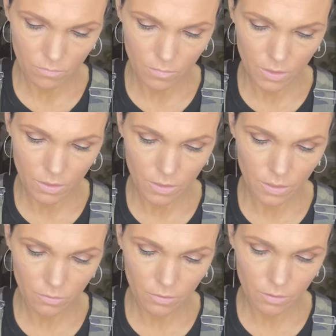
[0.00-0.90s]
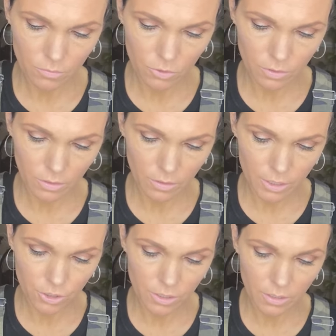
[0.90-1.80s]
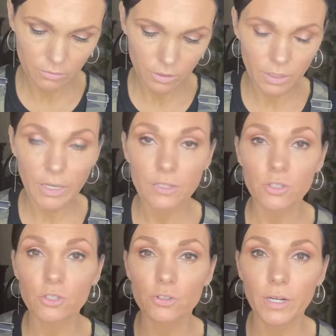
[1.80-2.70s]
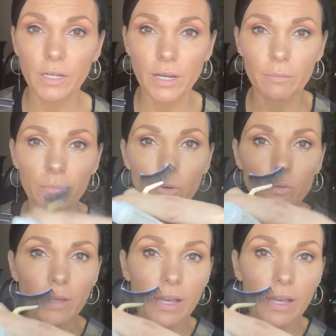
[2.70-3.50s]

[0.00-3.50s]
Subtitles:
All right, when I'm doing lashes, I really concentrate on both